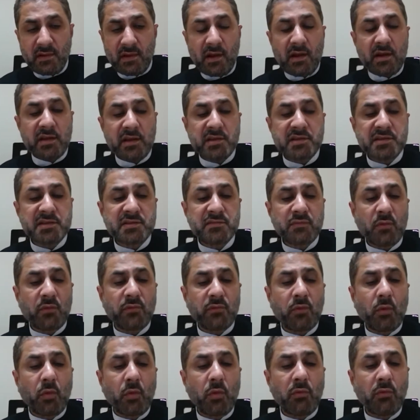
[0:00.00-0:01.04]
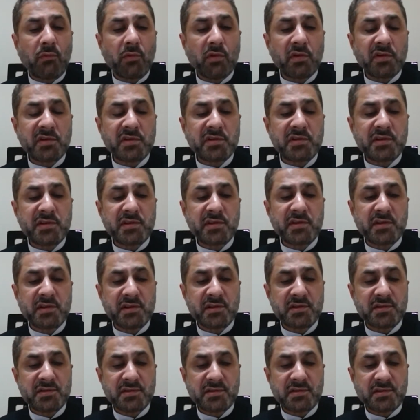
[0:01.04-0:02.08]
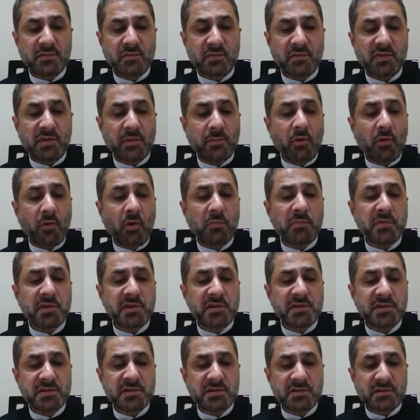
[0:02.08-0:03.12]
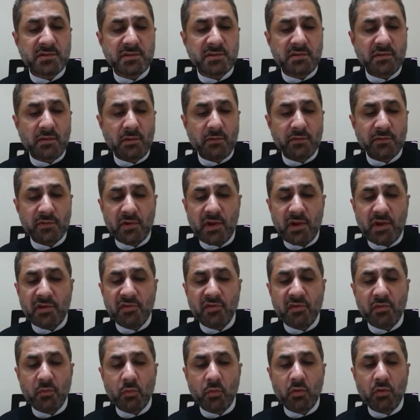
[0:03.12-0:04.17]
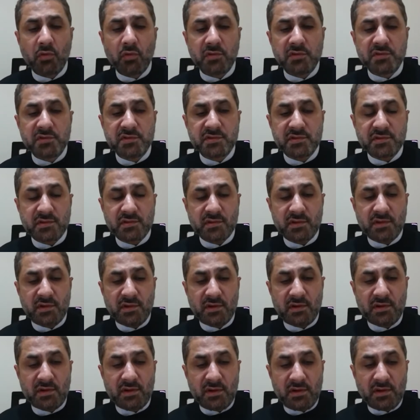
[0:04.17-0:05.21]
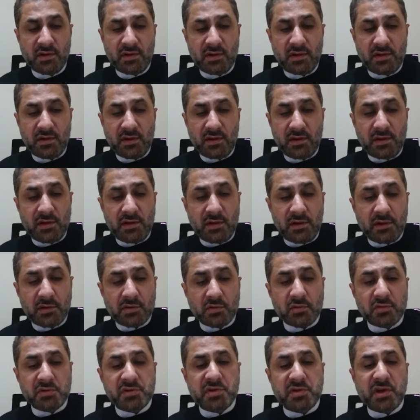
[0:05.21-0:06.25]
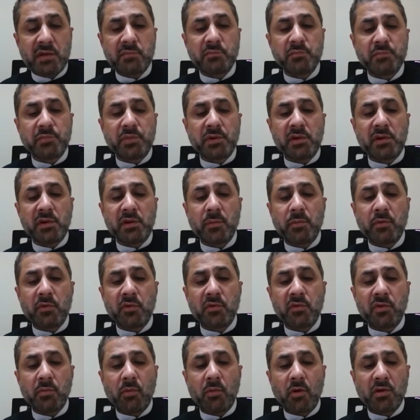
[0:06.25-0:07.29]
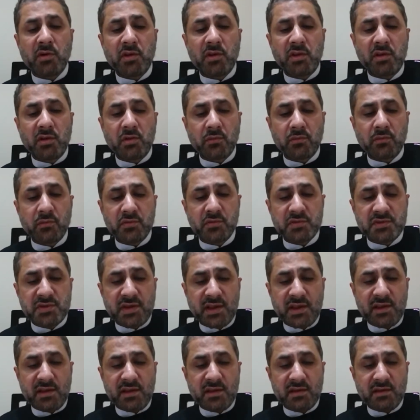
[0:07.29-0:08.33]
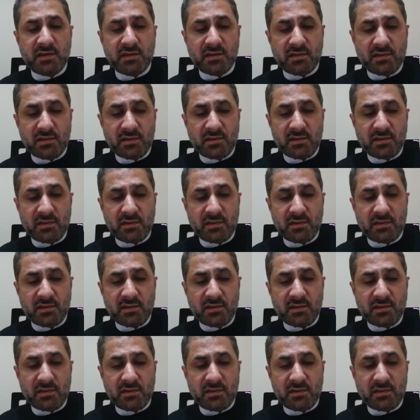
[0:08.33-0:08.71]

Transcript: asks for 4 volunteers with the promise of great rewards to trample upon the body of Hussein.